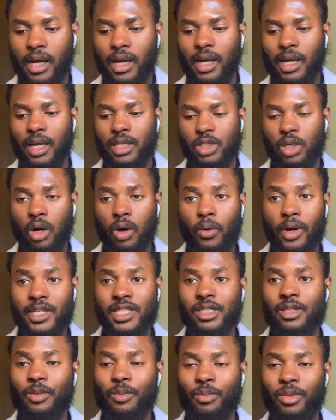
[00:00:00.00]
As
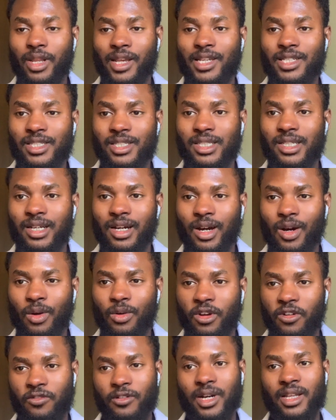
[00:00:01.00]
always, please
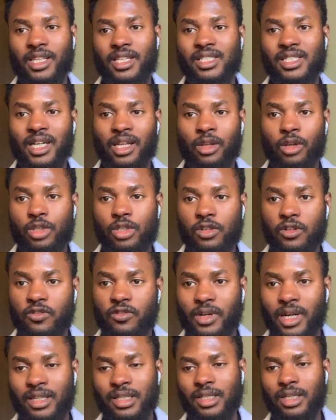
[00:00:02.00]
refer this channel to your
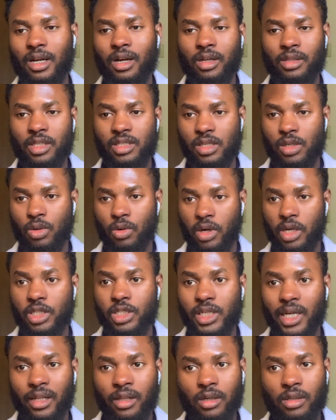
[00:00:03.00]
friend. This is a growing
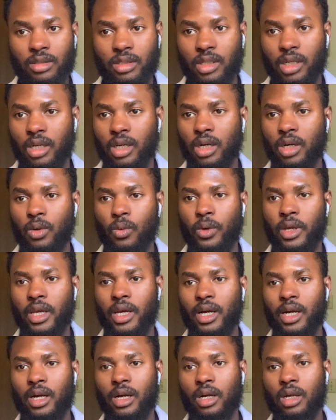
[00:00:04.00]
channel. We
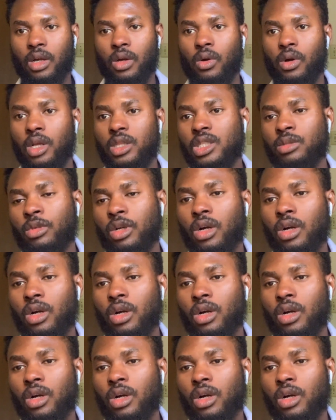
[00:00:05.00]
are going to be